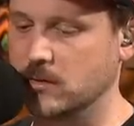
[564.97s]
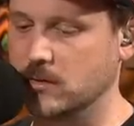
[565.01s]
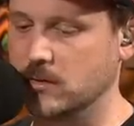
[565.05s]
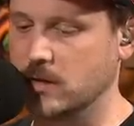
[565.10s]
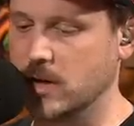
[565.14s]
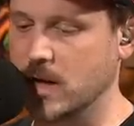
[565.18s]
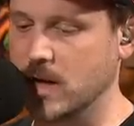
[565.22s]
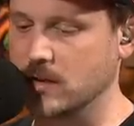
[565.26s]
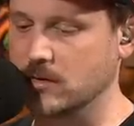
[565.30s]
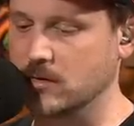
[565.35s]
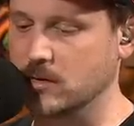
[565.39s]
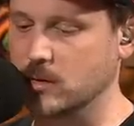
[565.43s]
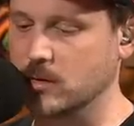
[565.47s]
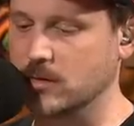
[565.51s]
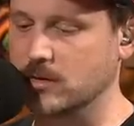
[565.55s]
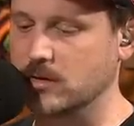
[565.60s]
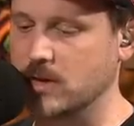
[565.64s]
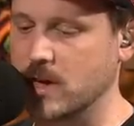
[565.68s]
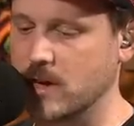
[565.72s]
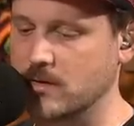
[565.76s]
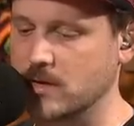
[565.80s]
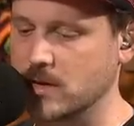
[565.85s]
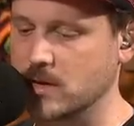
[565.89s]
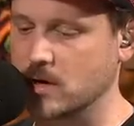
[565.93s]
yes, it was
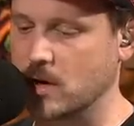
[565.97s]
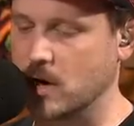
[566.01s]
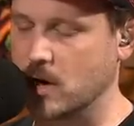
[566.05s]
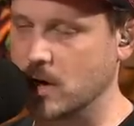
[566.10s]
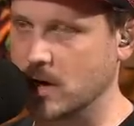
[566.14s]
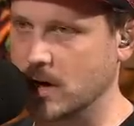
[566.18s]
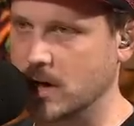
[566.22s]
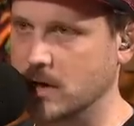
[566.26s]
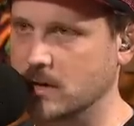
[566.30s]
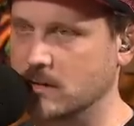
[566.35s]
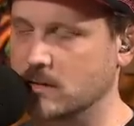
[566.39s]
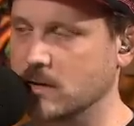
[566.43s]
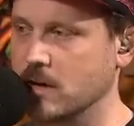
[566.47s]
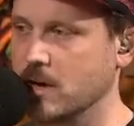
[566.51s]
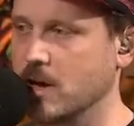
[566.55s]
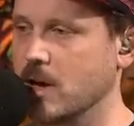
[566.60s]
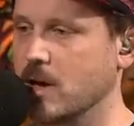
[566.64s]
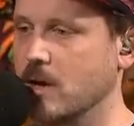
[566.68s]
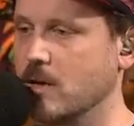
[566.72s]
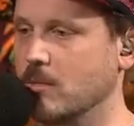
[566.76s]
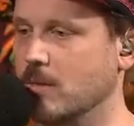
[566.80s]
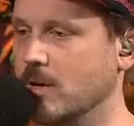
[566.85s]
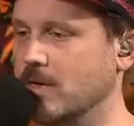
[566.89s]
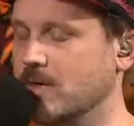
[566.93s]
seven targets,
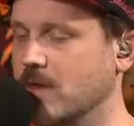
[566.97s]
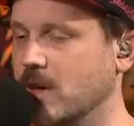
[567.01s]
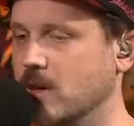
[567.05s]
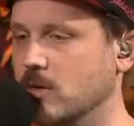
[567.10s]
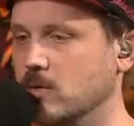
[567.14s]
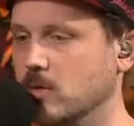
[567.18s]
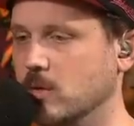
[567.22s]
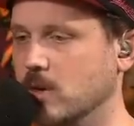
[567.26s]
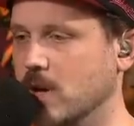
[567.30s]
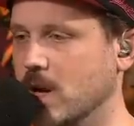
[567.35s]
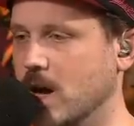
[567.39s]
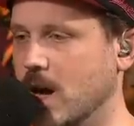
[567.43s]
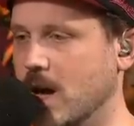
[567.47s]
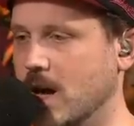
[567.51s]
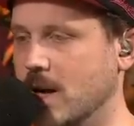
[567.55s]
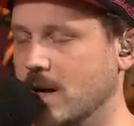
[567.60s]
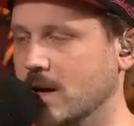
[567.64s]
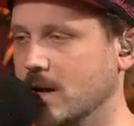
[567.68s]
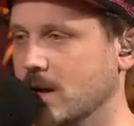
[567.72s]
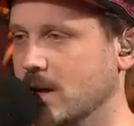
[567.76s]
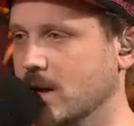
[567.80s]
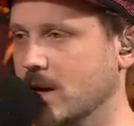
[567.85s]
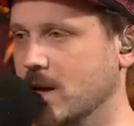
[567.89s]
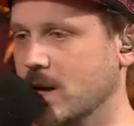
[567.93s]
but these were not,
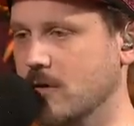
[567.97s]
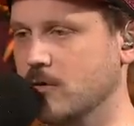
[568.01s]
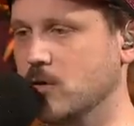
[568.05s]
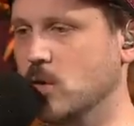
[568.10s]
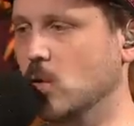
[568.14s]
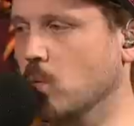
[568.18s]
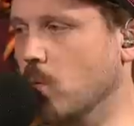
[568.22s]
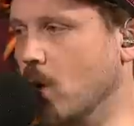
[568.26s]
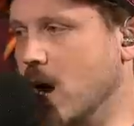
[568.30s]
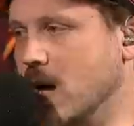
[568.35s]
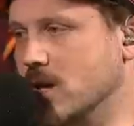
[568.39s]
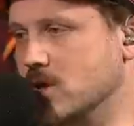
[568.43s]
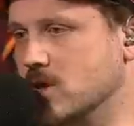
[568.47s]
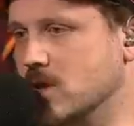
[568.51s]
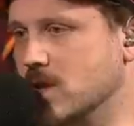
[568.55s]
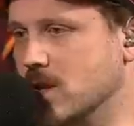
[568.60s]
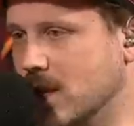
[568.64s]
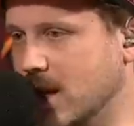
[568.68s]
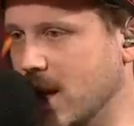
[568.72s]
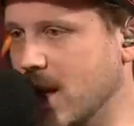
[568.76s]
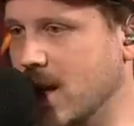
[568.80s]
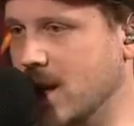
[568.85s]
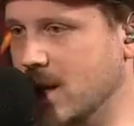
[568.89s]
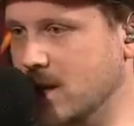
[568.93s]
if you watched the
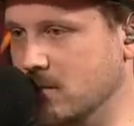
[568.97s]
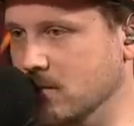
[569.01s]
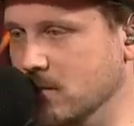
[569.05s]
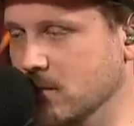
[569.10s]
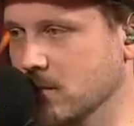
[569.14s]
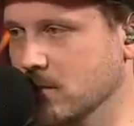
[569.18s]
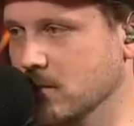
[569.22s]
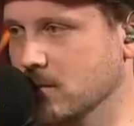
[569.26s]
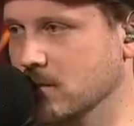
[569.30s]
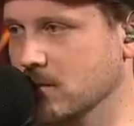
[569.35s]
game,